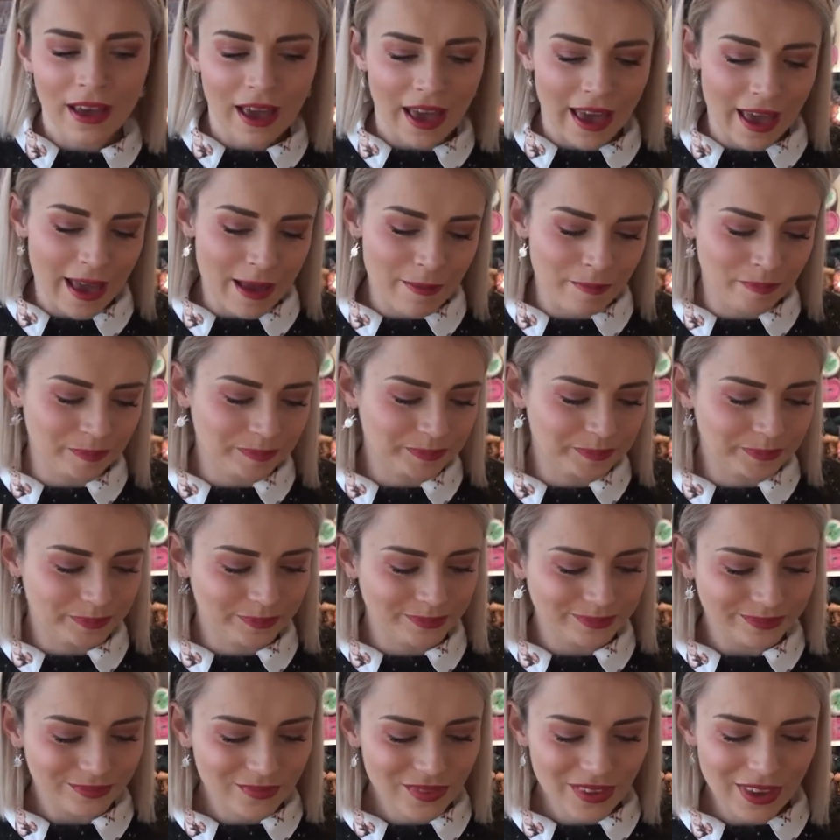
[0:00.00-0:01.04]

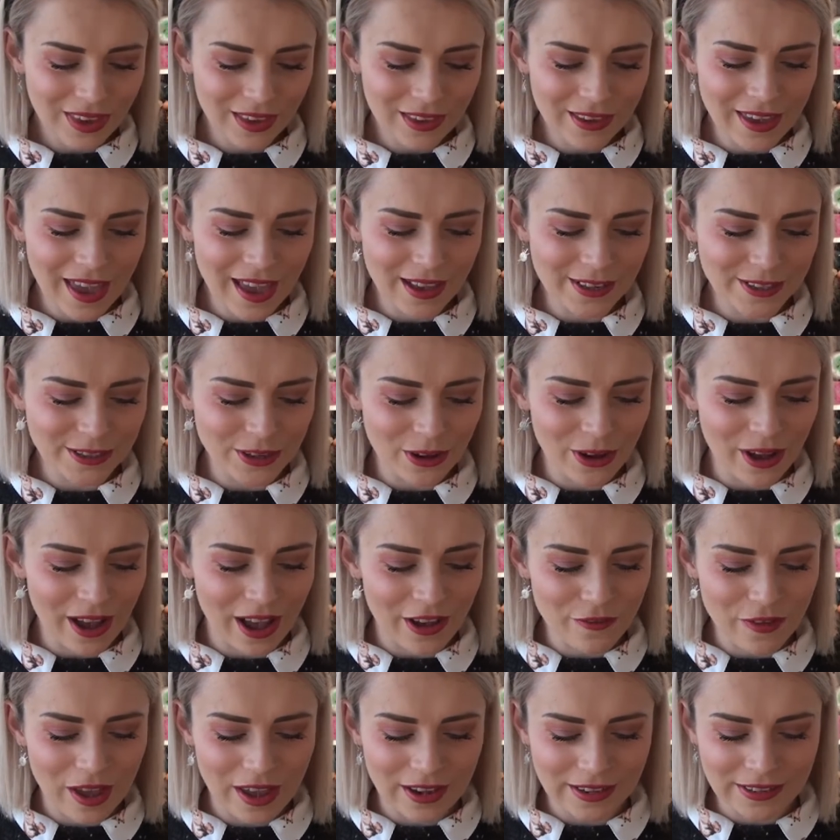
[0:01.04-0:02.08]
Yeah, so
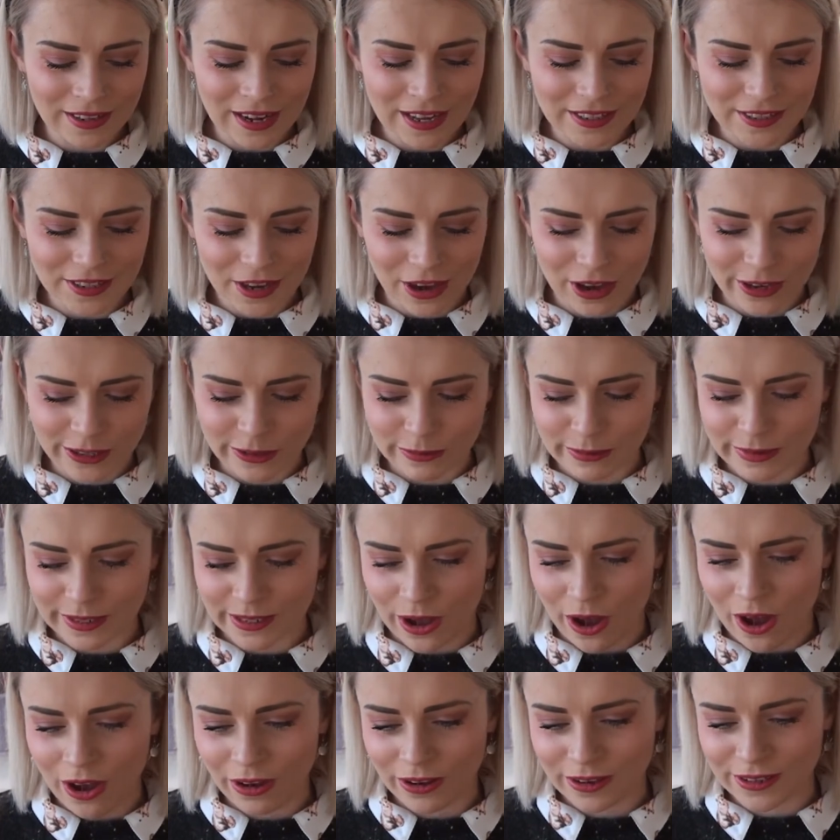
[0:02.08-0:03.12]
I've knit her some
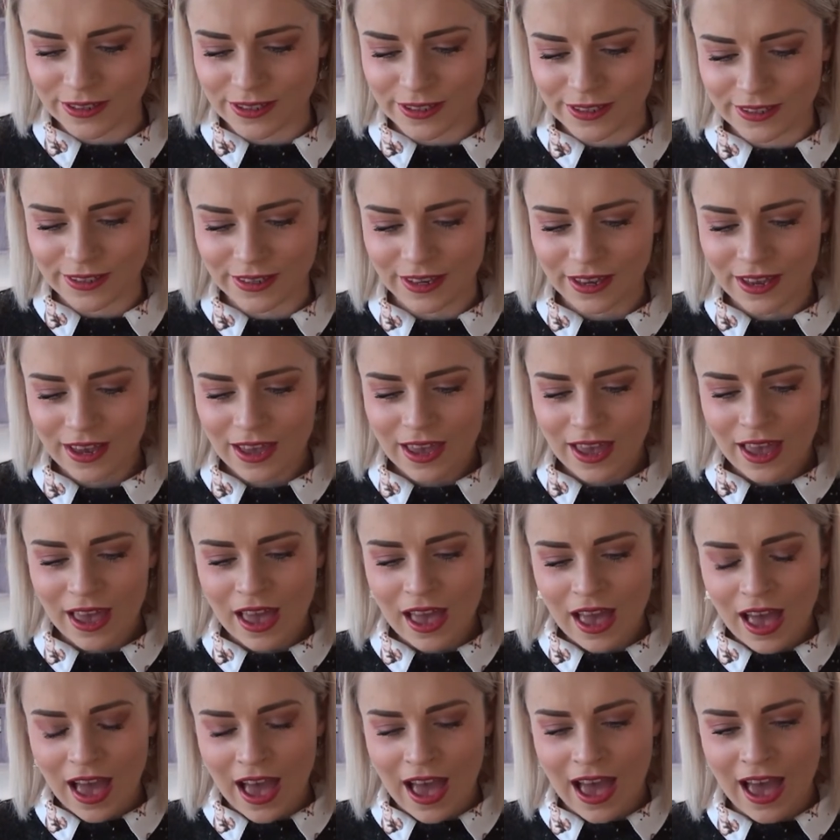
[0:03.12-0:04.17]
socks,
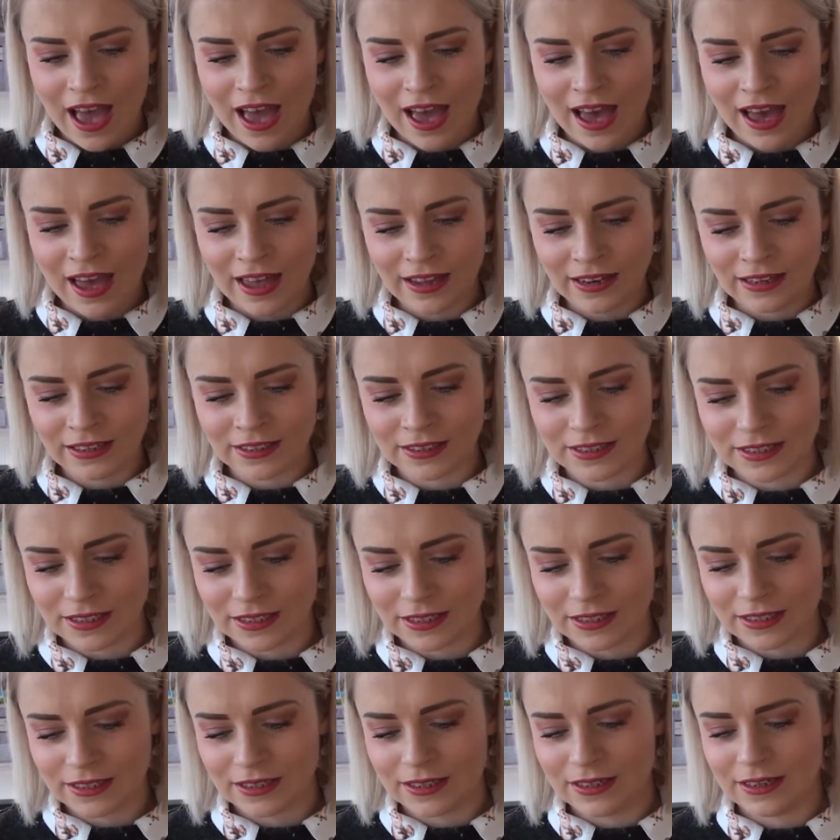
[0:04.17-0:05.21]
and
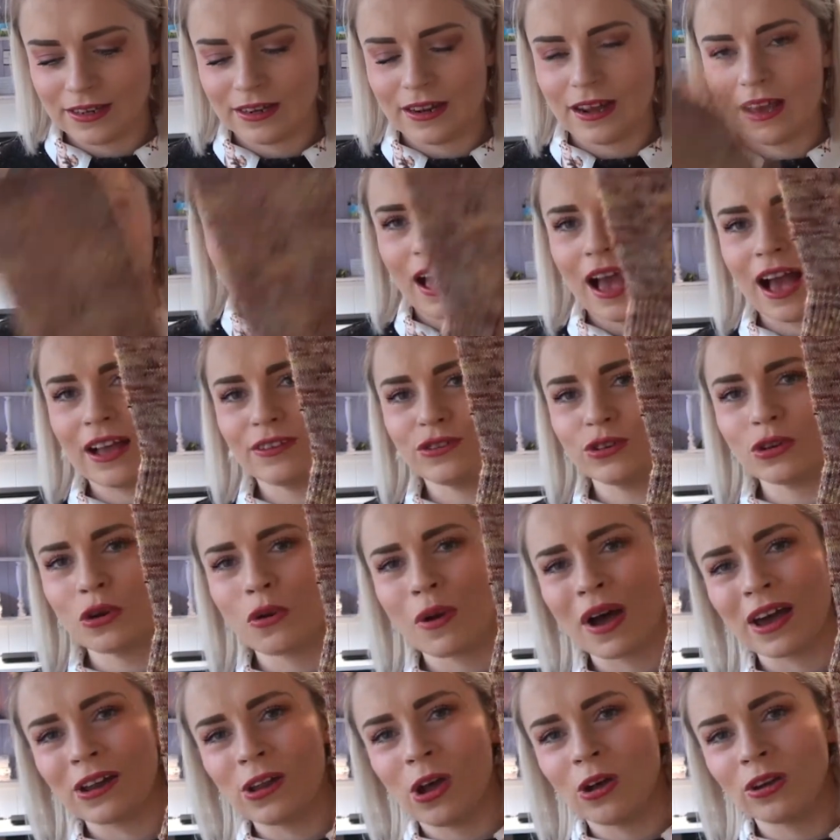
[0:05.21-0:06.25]
I've done
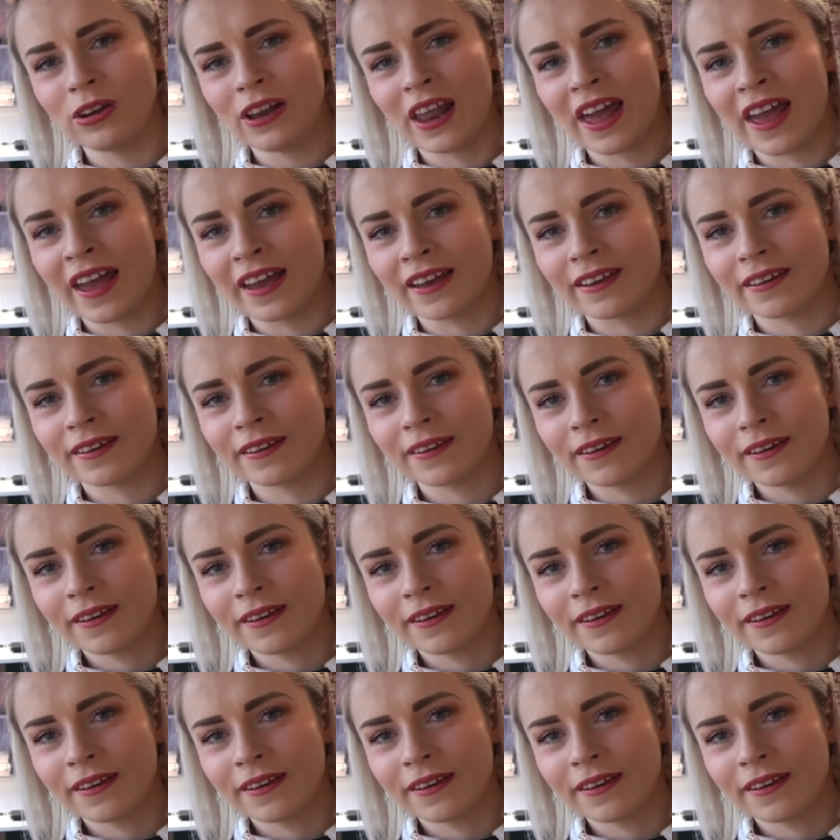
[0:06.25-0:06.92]
quite a long leg,